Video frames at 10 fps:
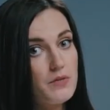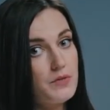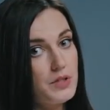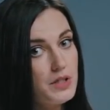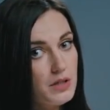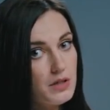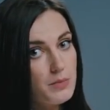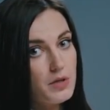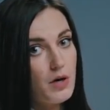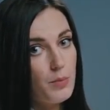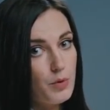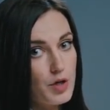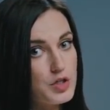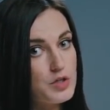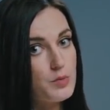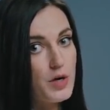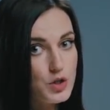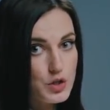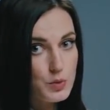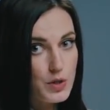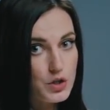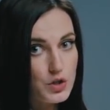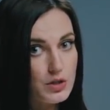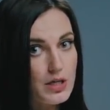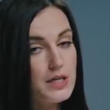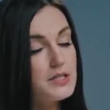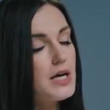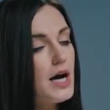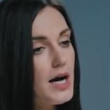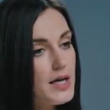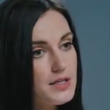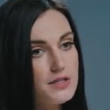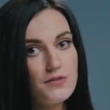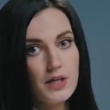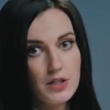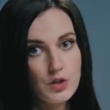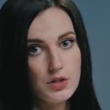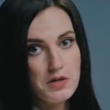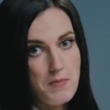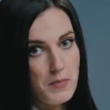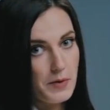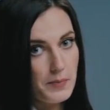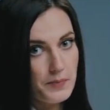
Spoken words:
of the economic operations registration and identification number.